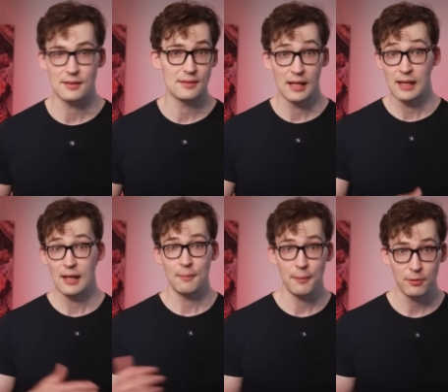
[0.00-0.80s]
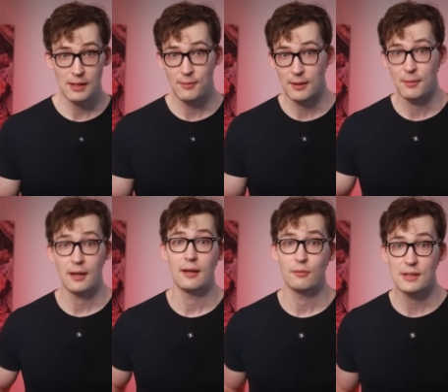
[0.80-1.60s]
It's my premium
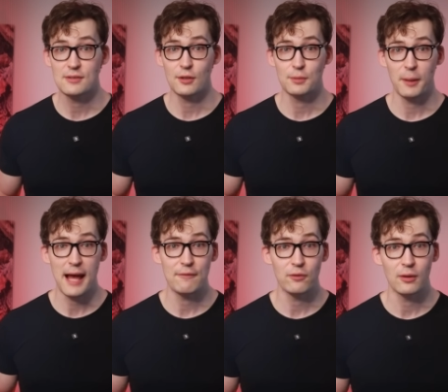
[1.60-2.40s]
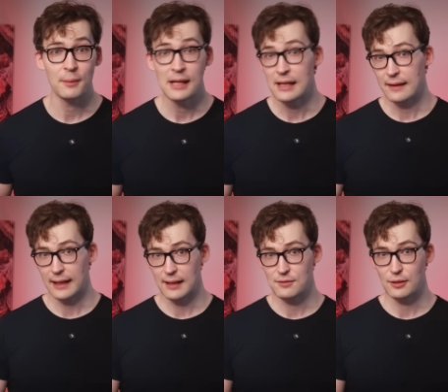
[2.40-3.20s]
research platform
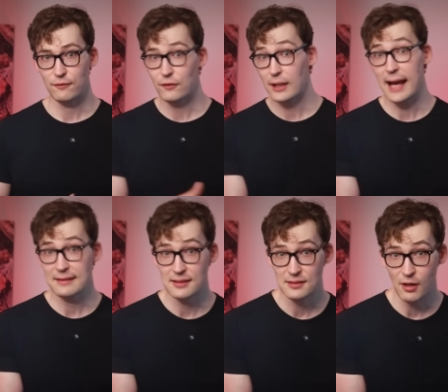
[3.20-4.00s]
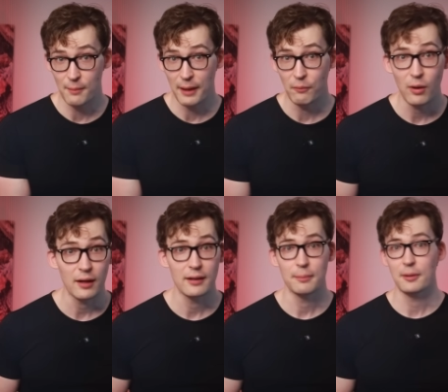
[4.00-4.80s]
that gives you full access to all my work,